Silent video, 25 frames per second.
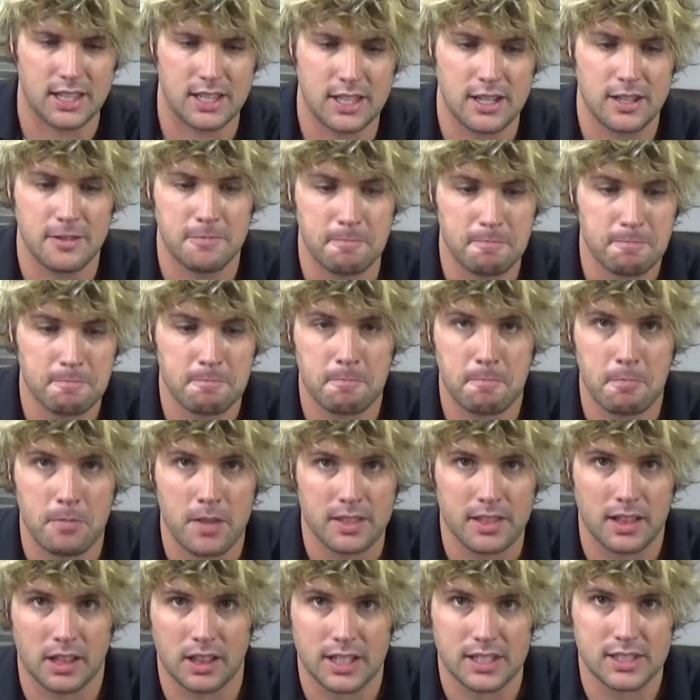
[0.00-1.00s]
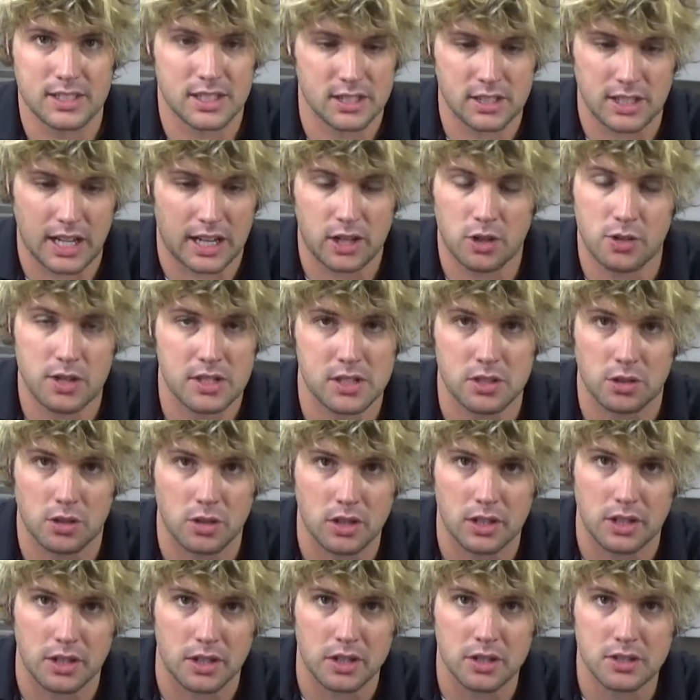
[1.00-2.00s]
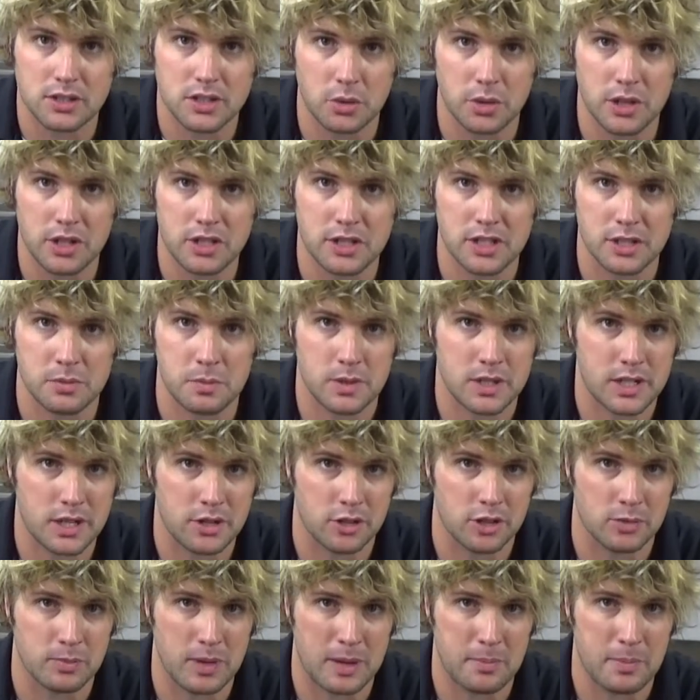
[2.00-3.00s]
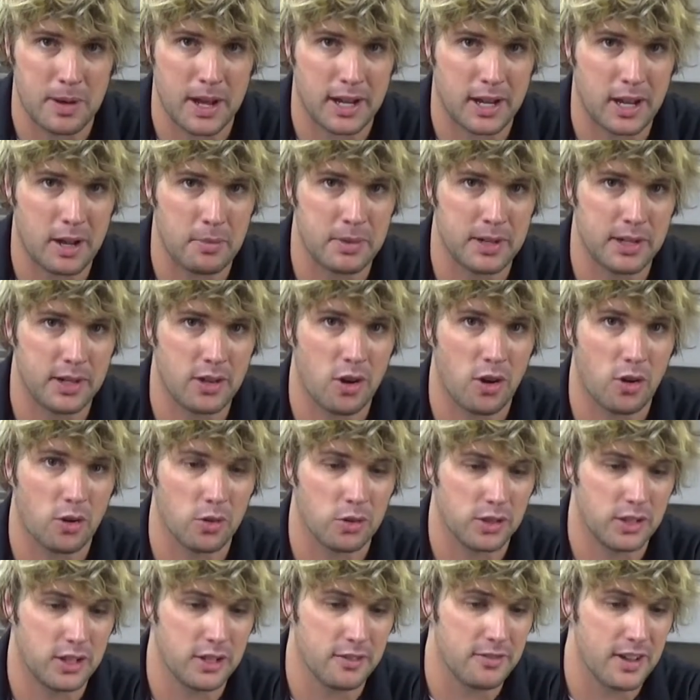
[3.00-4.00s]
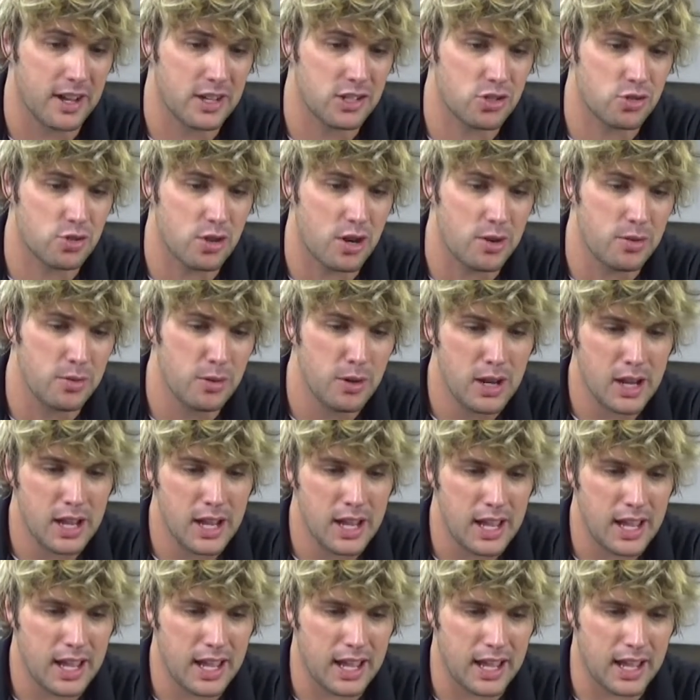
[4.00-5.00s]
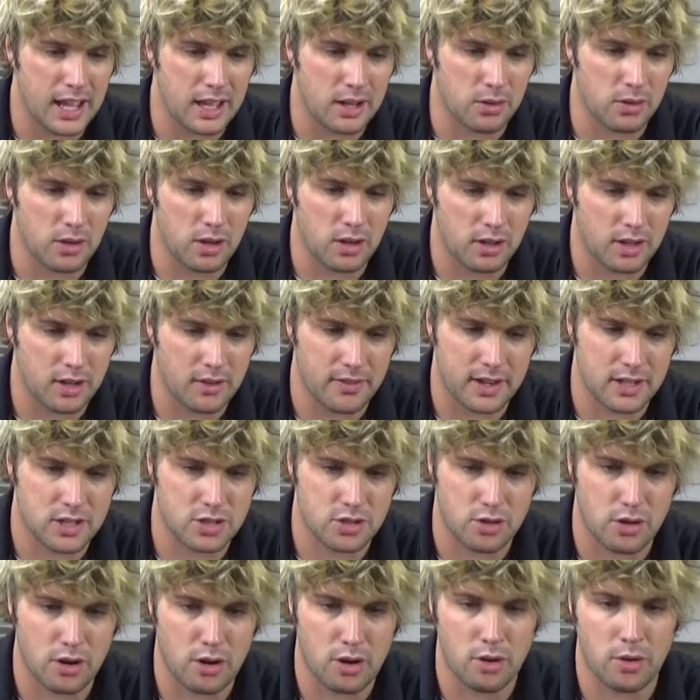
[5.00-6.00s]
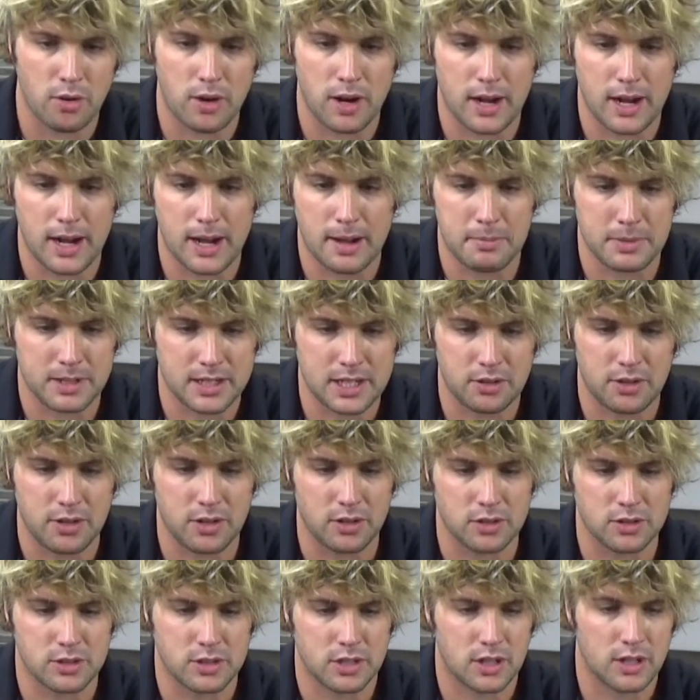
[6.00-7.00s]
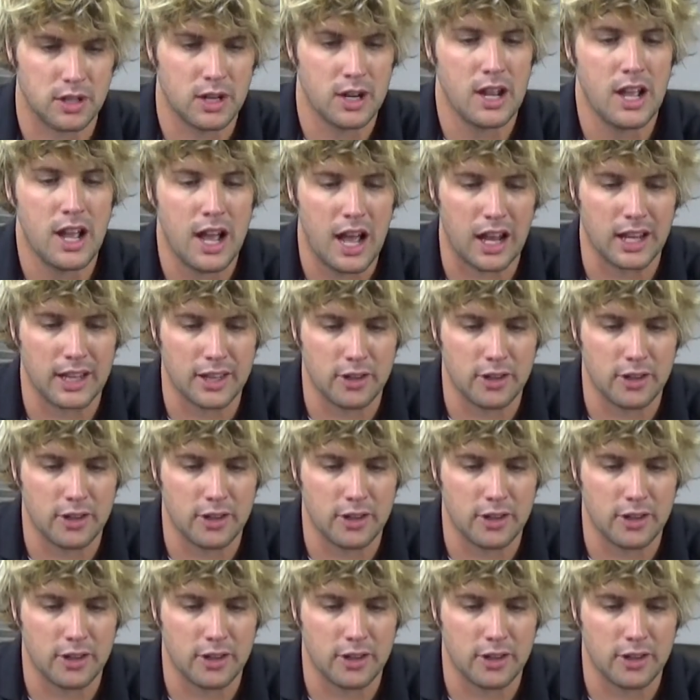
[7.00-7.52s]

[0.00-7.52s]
the lens is like crystal clear. So we're using this material made by a company called Covestro. And Covestro materials, they're a